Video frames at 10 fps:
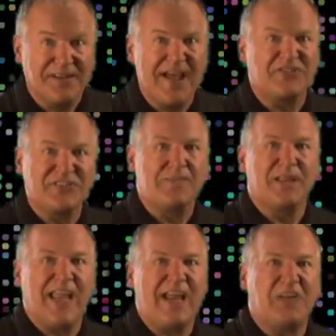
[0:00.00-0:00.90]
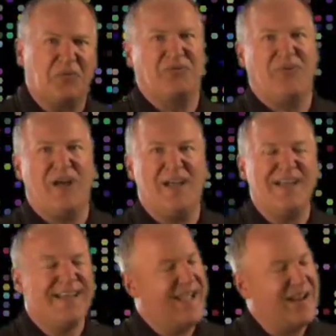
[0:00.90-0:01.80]
Now simply edit, refine,
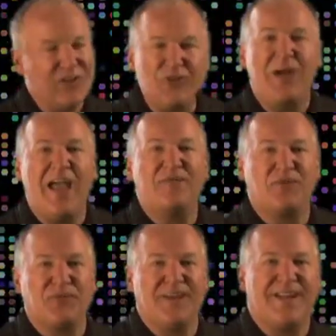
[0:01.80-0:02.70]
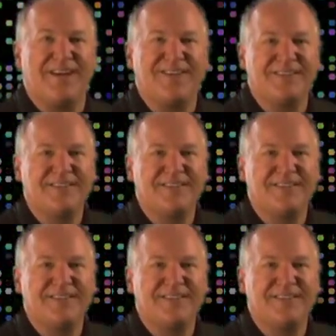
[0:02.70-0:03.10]
and you have your video.